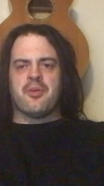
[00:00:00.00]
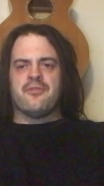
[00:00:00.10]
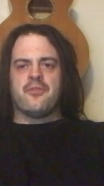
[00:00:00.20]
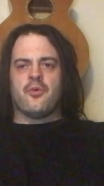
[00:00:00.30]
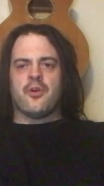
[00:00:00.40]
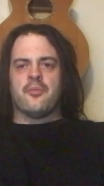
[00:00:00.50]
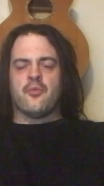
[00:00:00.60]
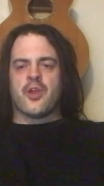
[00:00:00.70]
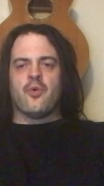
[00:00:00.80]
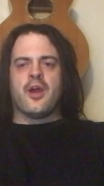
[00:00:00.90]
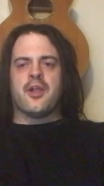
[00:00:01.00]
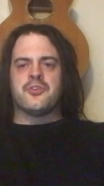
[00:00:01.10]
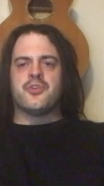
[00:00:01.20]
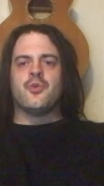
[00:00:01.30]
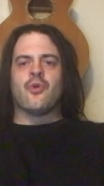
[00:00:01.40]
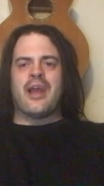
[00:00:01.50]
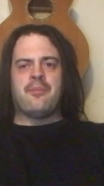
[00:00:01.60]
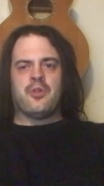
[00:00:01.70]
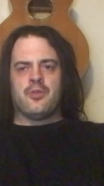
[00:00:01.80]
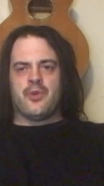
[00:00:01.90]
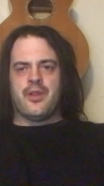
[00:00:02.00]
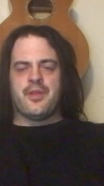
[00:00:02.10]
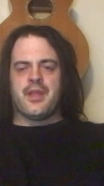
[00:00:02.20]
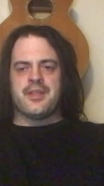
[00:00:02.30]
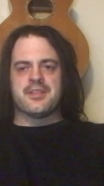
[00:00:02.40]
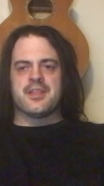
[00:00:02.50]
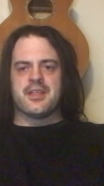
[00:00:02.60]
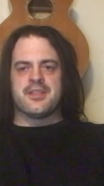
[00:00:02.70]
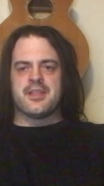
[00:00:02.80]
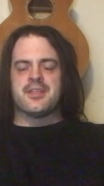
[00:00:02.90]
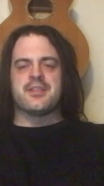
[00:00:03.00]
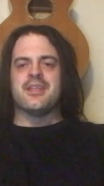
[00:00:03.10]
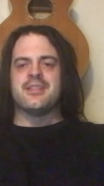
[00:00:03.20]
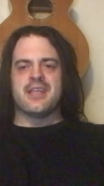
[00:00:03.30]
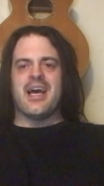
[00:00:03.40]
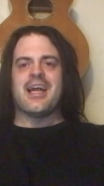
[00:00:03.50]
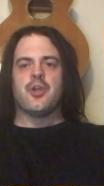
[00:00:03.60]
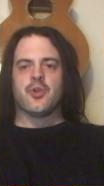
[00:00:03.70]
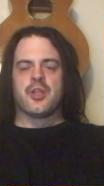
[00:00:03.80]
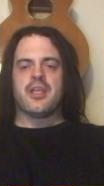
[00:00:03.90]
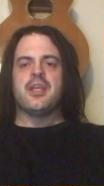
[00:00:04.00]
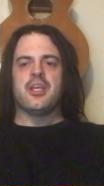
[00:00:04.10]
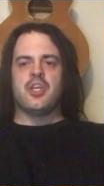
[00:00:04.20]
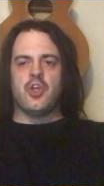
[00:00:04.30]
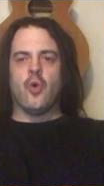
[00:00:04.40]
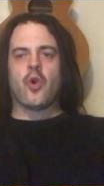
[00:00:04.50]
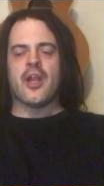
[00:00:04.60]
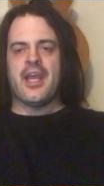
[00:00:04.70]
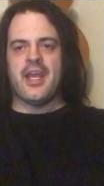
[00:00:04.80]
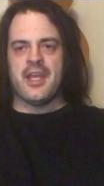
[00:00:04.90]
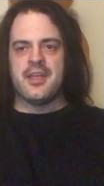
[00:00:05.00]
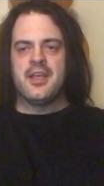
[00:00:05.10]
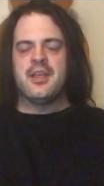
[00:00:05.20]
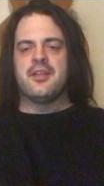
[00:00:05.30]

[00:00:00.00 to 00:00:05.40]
or form required to grapple with things that exist entirely in your head.